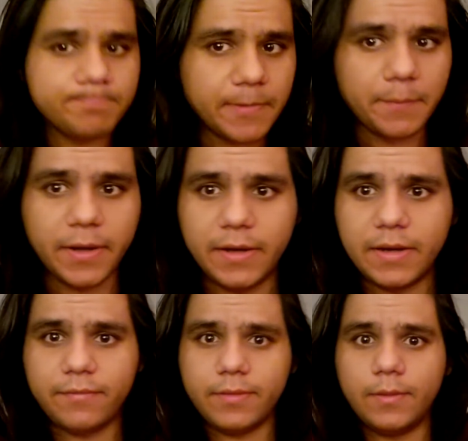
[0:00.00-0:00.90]
the money
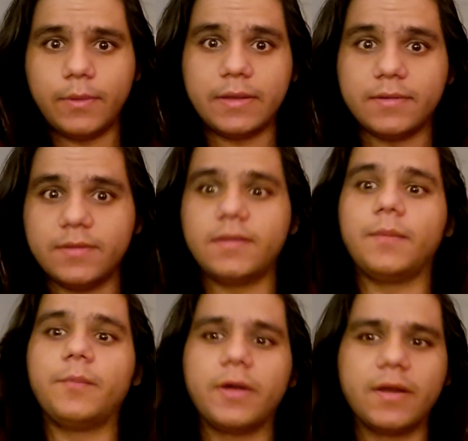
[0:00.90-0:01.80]
definitely went
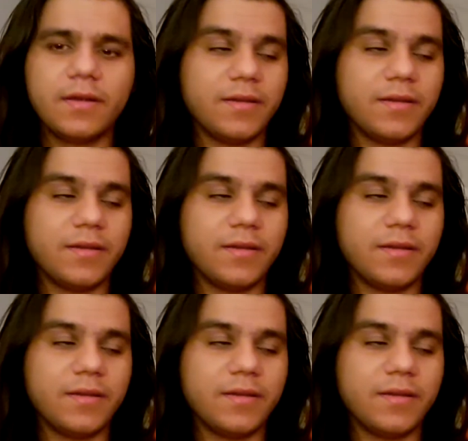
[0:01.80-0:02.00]
somewhere.